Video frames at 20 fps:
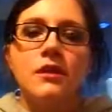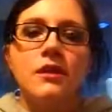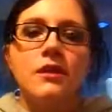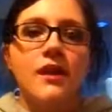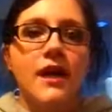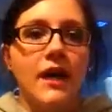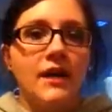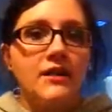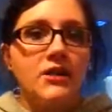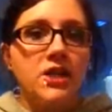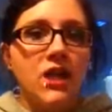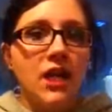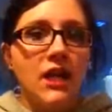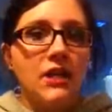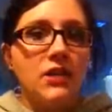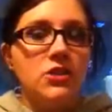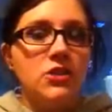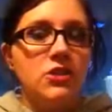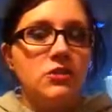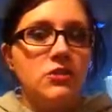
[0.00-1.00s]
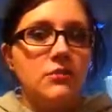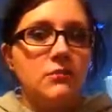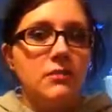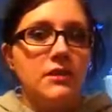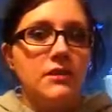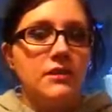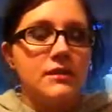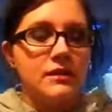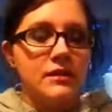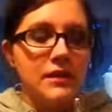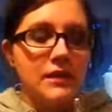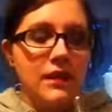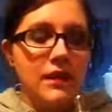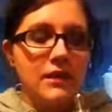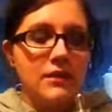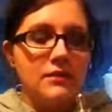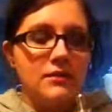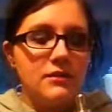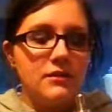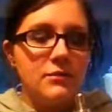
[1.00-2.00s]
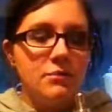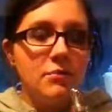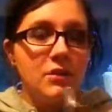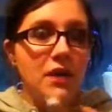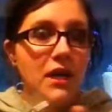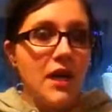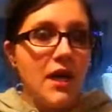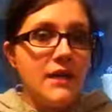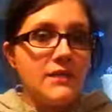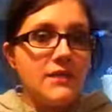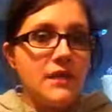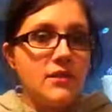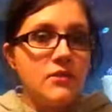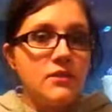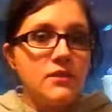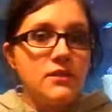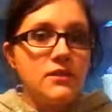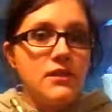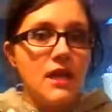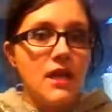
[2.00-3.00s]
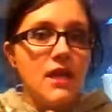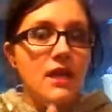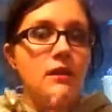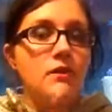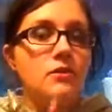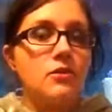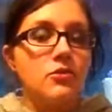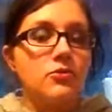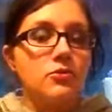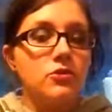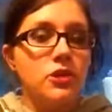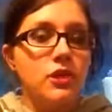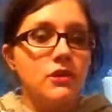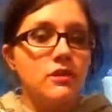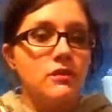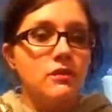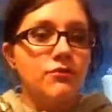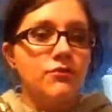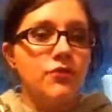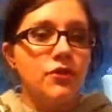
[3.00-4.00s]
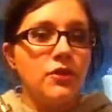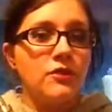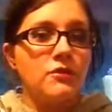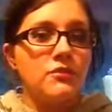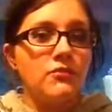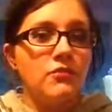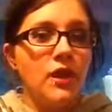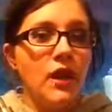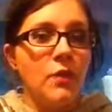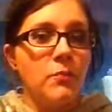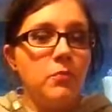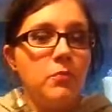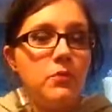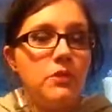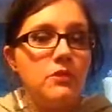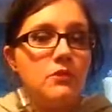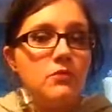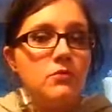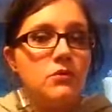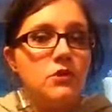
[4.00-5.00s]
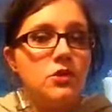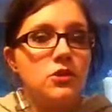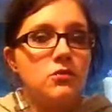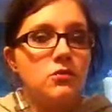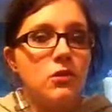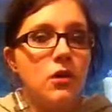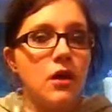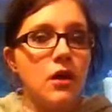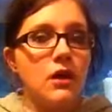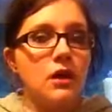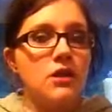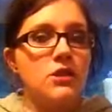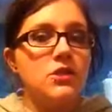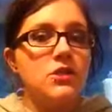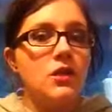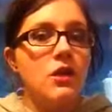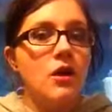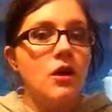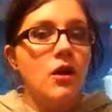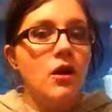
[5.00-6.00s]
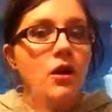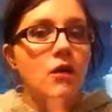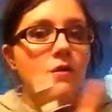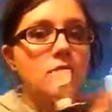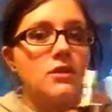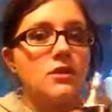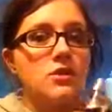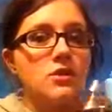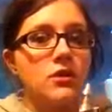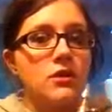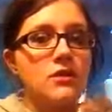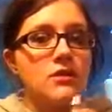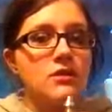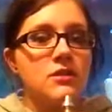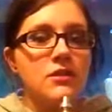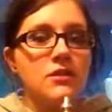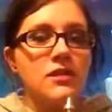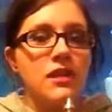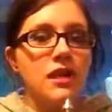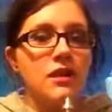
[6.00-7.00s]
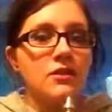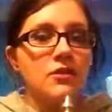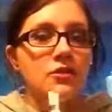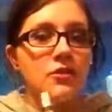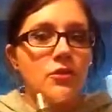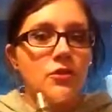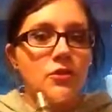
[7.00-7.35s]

That changed tremendously. But as I always say, don't trust the first vape when you switch your wattage. Always trust the second or